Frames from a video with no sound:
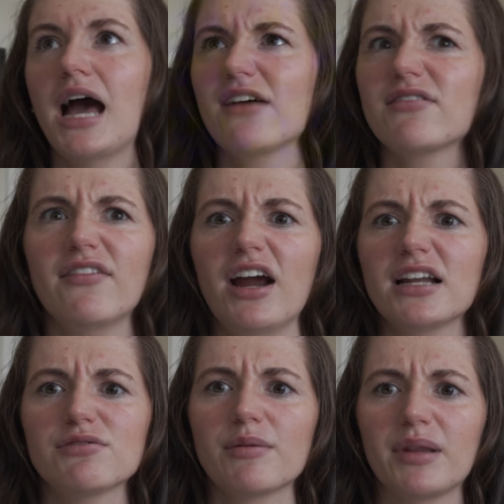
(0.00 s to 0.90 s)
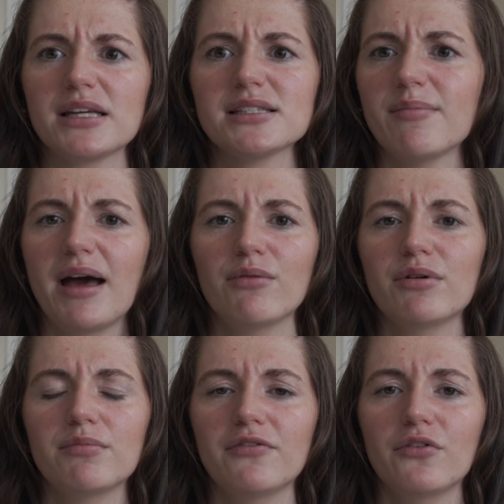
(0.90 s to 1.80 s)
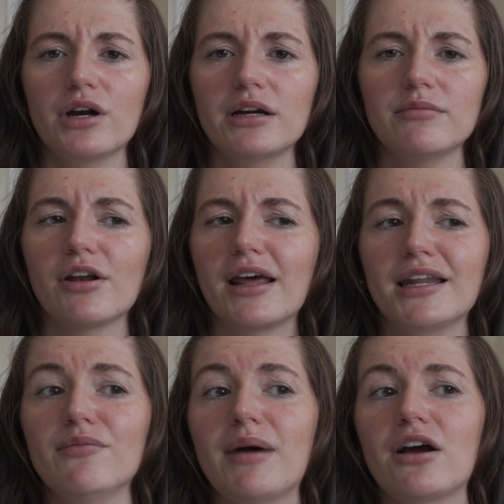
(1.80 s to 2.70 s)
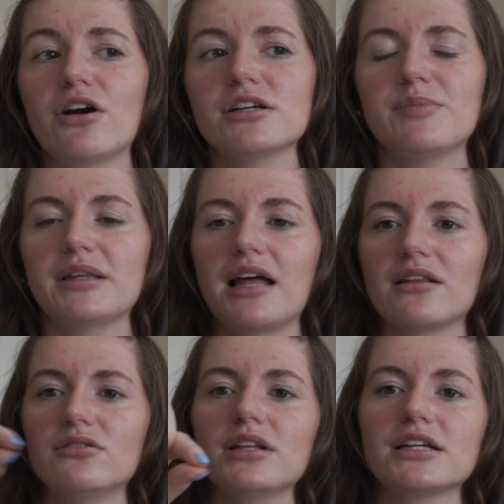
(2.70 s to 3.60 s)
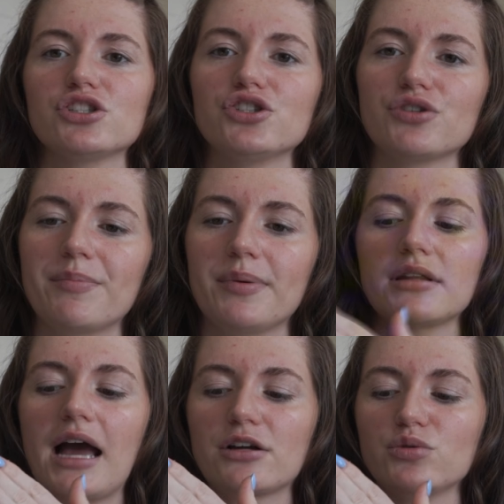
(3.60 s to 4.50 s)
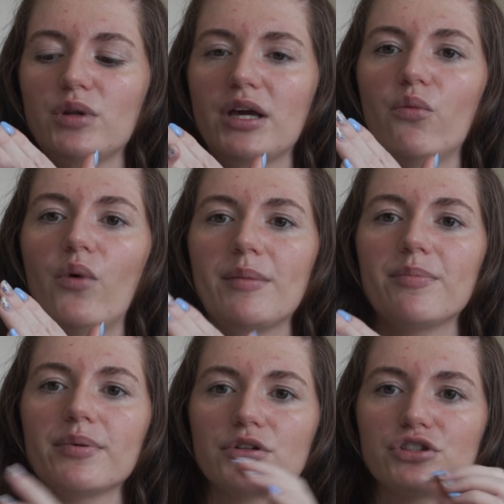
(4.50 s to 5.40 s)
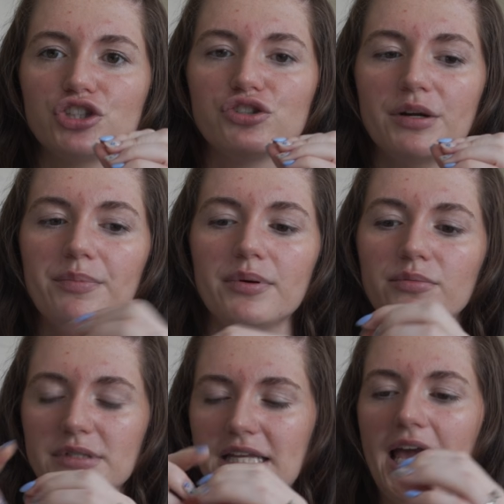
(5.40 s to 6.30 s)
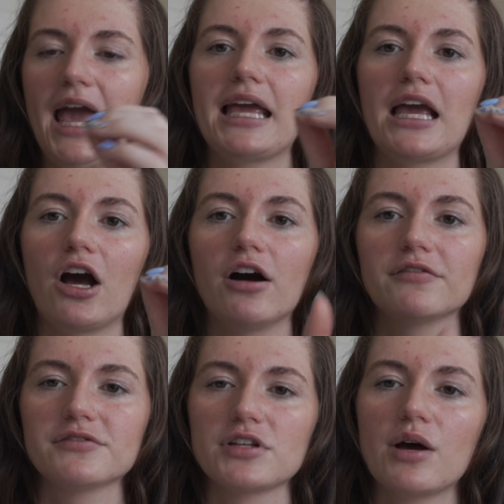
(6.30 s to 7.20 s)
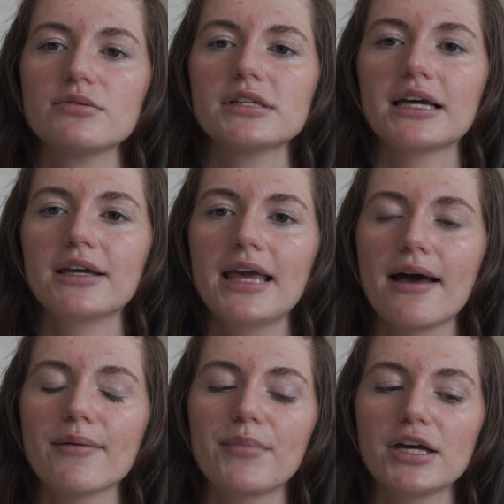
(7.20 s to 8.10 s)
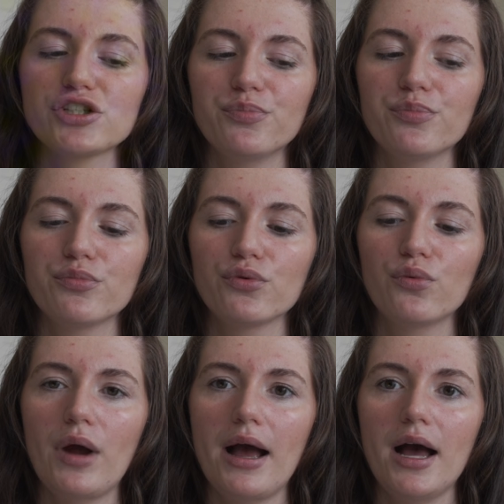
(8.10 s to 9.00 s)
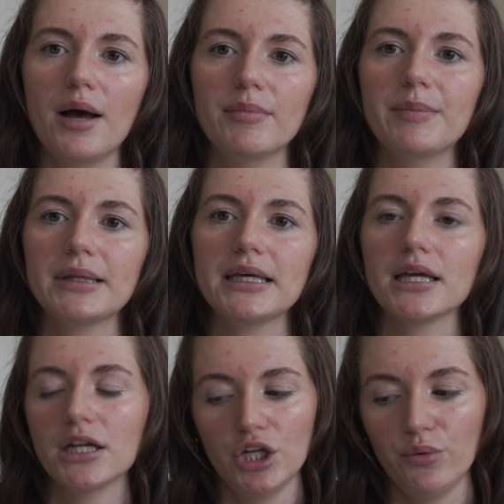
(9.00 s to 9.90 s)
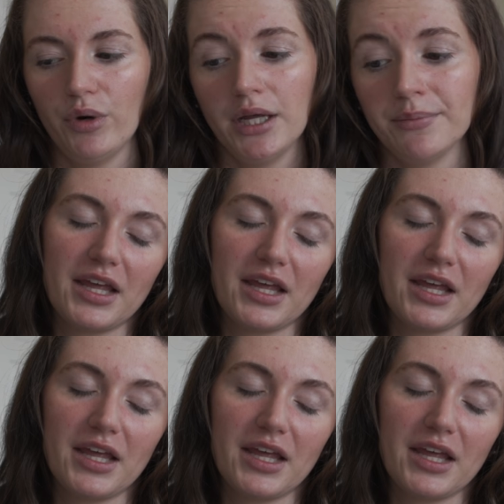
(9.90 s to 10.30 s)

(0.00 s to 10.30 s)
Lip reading: I've never had to replace the back one before on any of my cars, but that little like strip, the actual like wiper strip was like hanging off. So I was like, yeah, I should probably get a new one.